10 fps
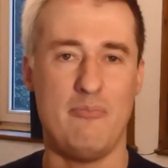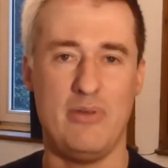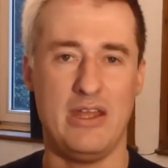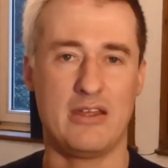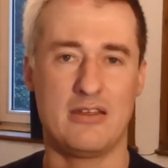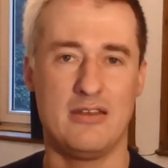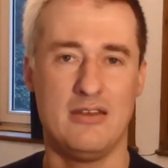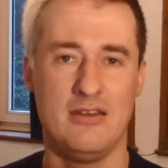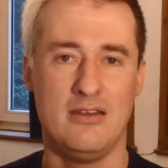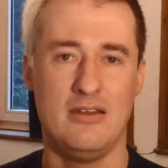big
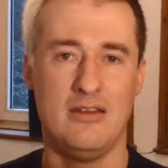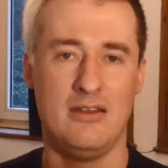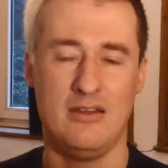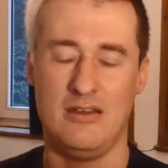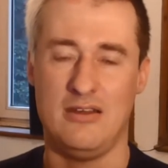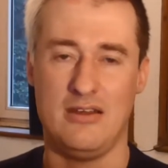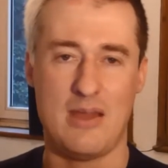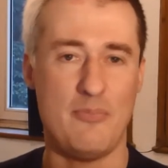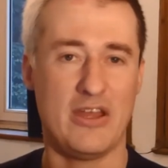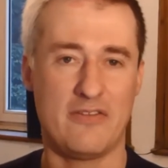
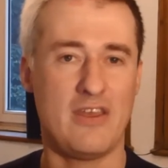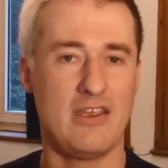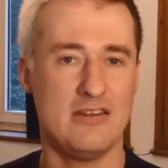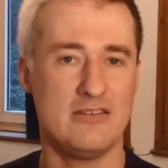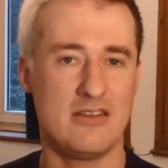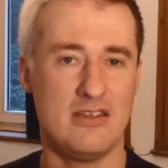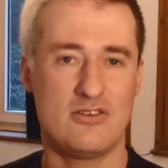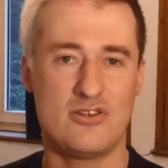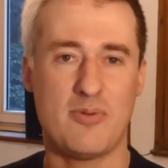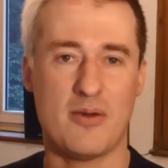thing in the
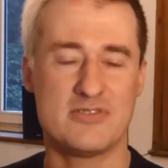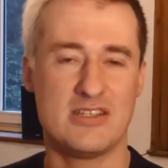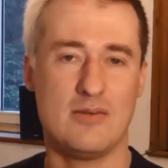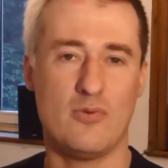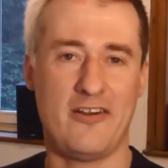trip hop scene.